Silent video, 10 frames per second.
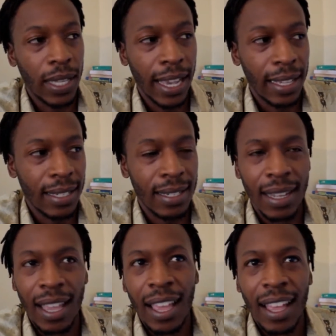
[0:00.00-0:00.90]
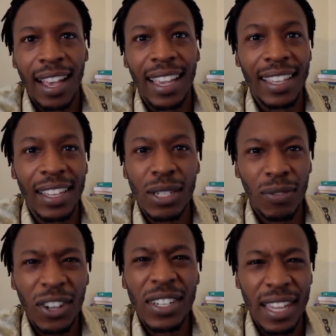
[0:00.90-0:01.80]
as
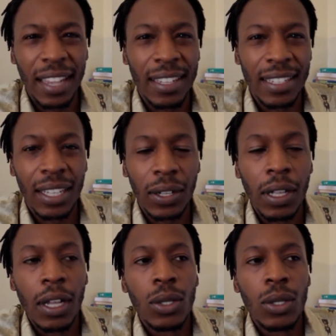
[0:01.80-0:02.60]
far as I can tell.